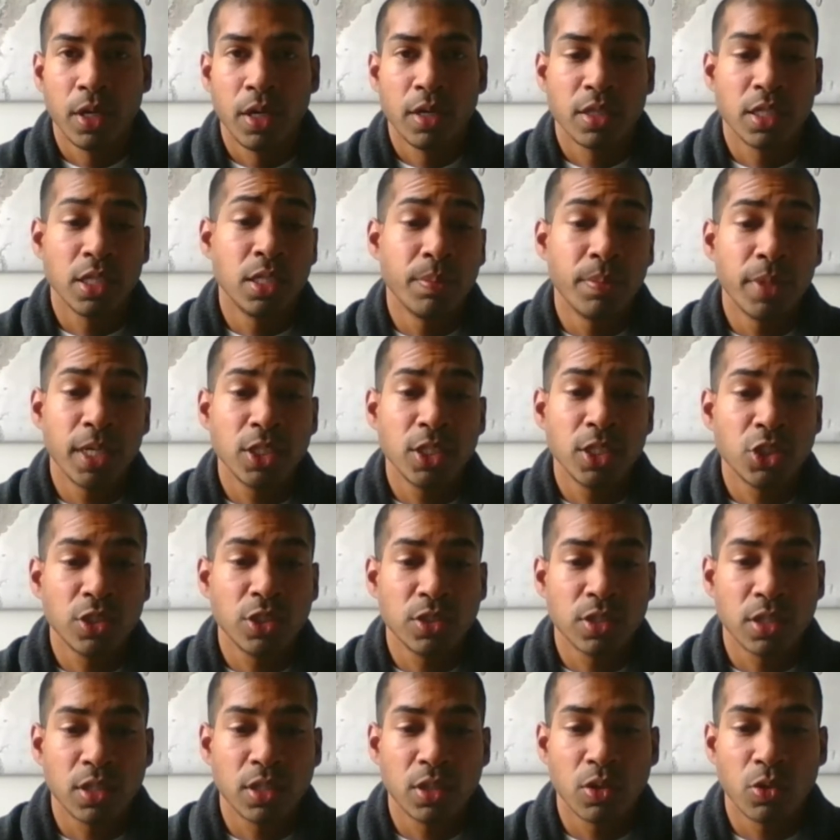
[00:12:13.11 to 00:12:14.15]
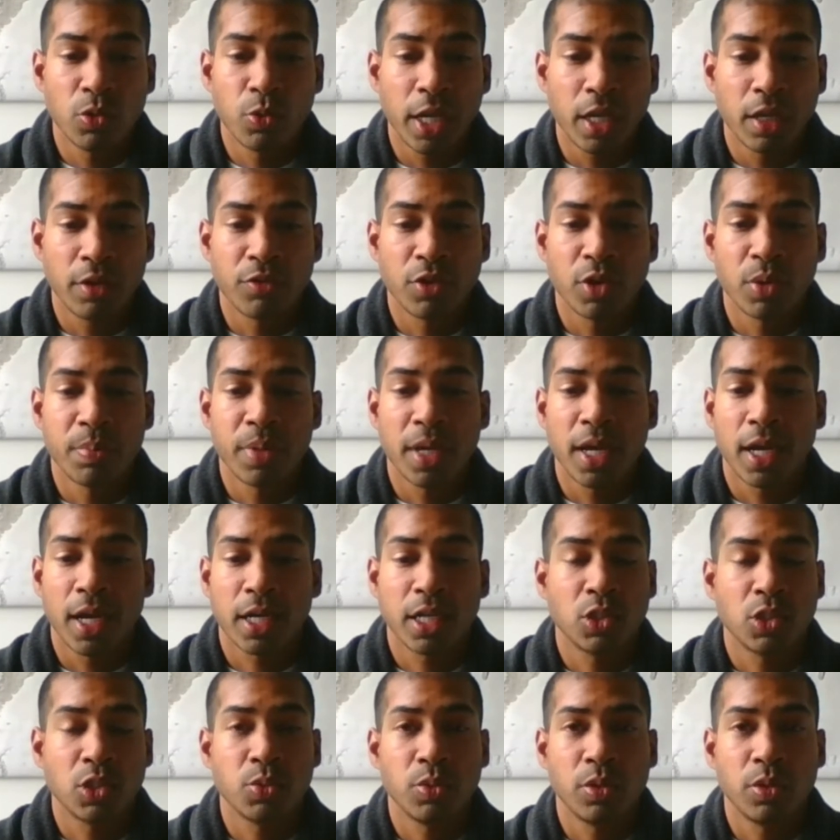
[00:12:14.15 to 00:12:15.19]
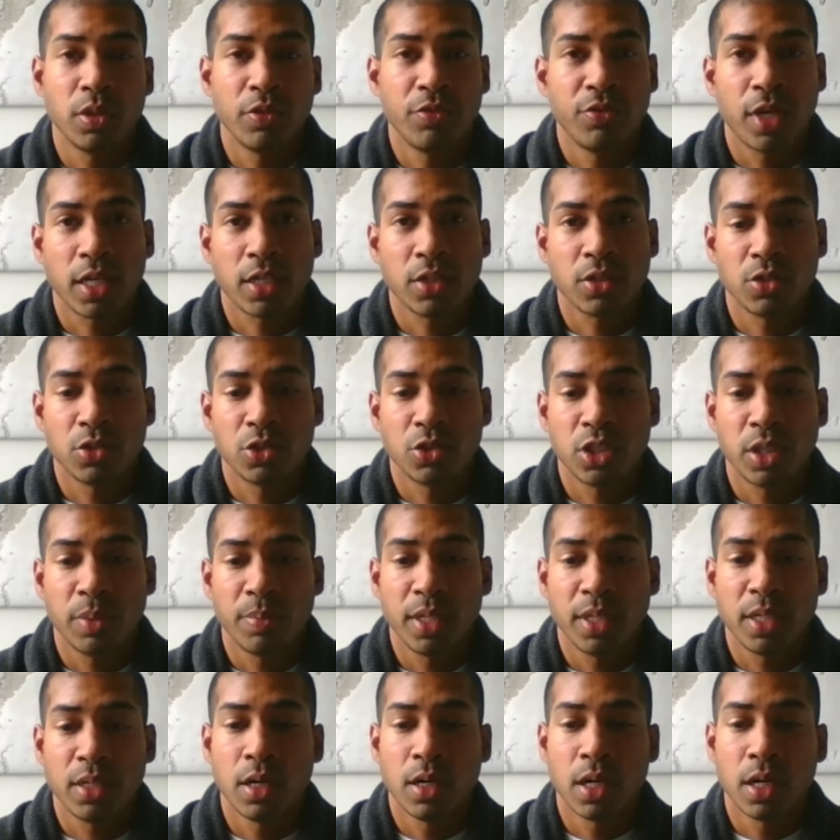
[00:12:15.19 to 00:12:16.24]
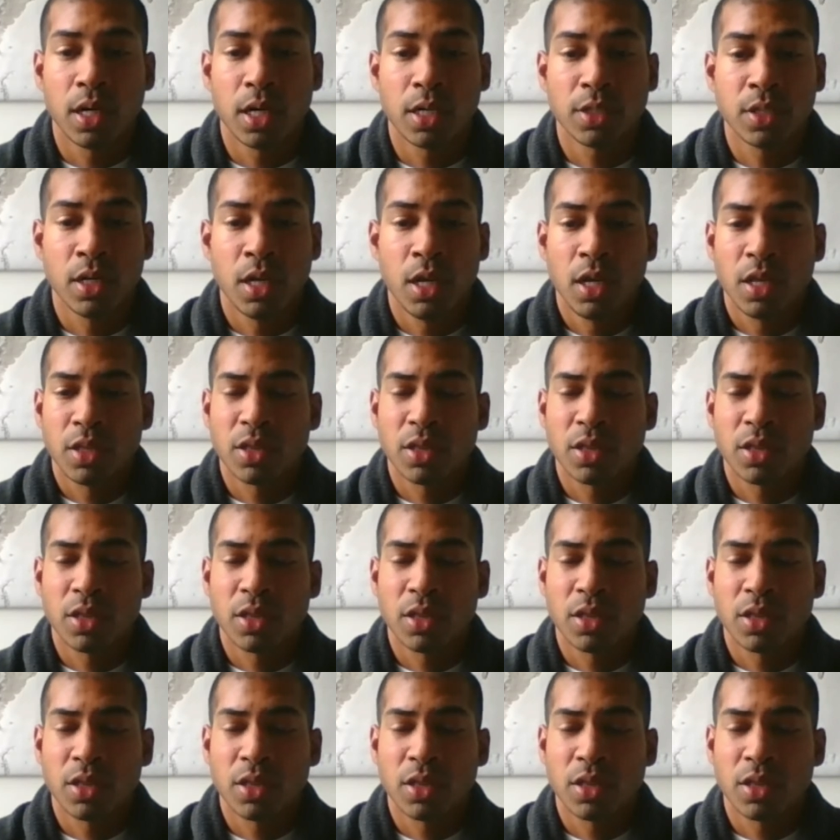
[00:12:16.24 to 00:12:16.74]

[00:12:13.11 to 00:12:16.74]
The dimensions and the weight of your package will affect your shipping costs.